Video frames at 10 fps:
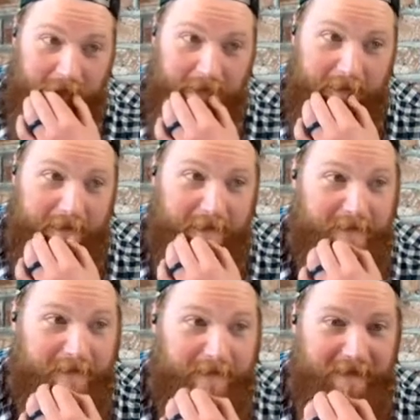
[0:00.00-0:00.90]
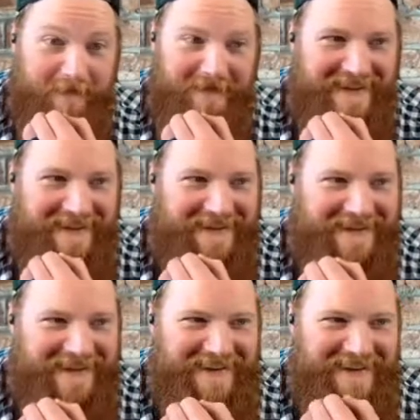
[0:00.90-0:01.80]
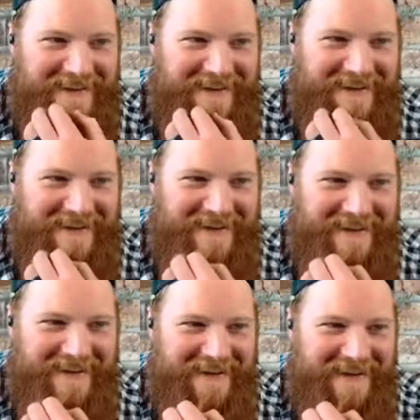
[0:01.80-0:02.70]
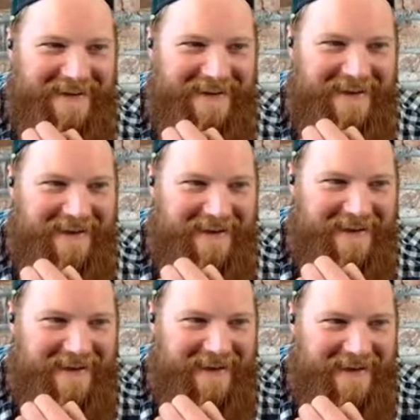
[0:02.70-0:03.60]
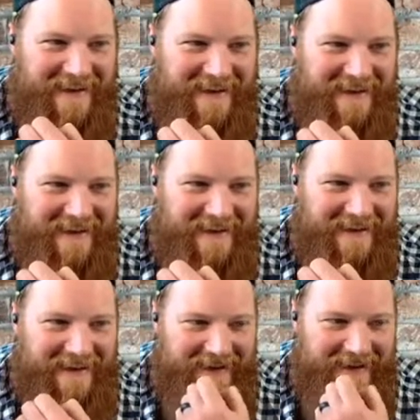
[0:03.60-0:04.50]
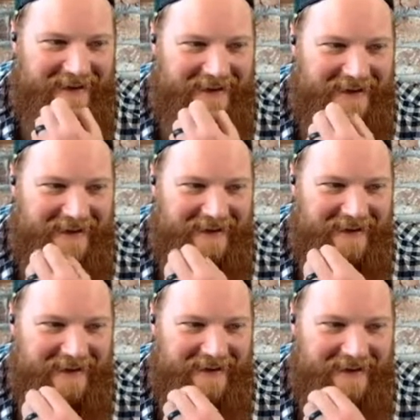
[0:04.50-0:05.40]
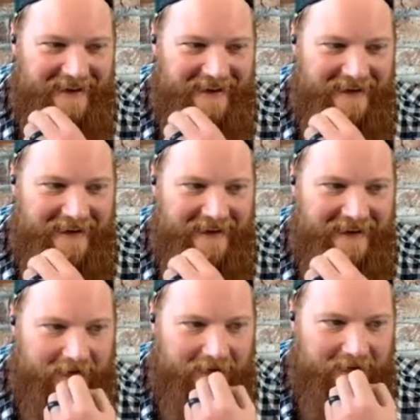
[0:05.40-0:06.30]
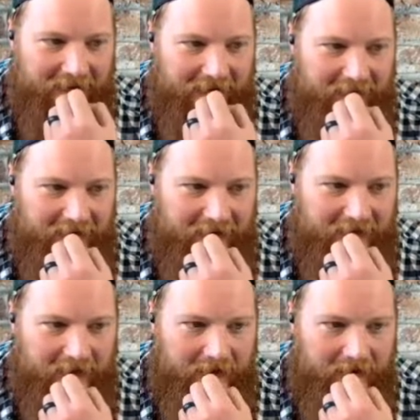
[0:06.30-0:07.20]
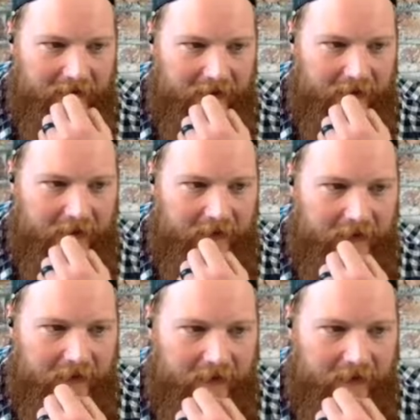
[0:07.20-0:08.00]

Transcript: [no speech]